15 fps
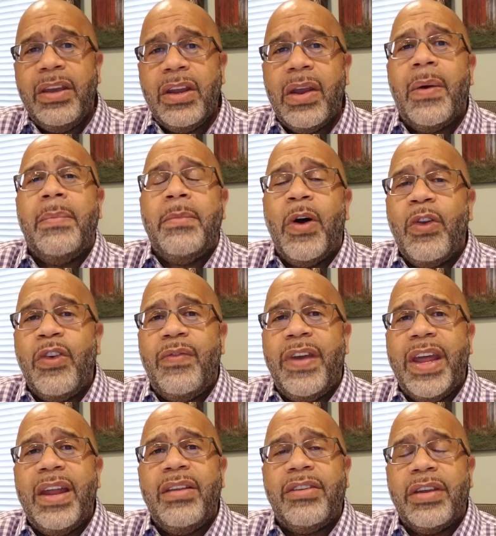
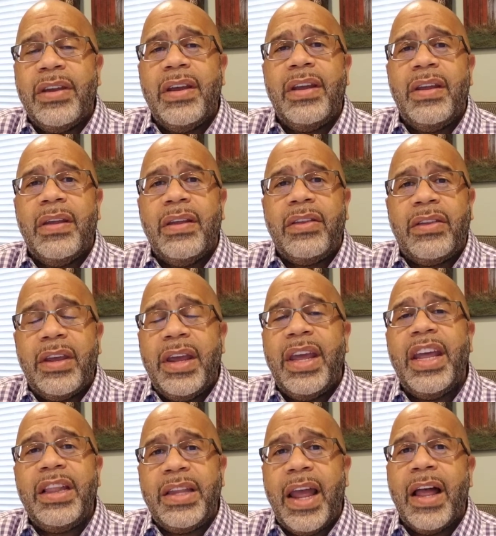motivated to
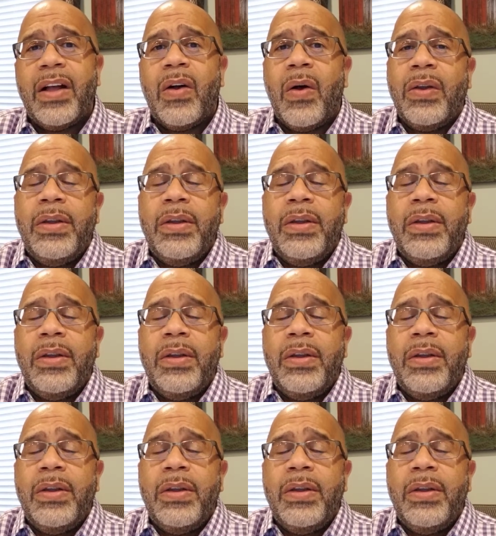hit that goal.